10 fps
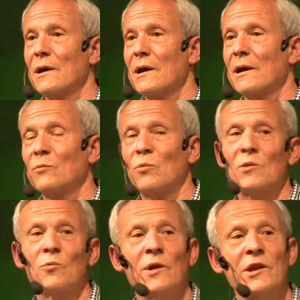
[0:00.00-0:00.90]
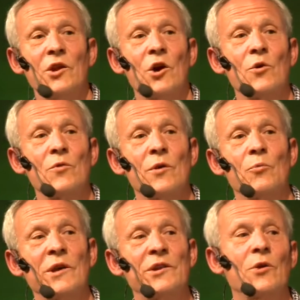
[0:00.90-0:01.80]
And what we know that
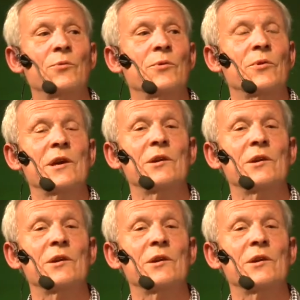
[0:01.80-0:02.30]
we don't think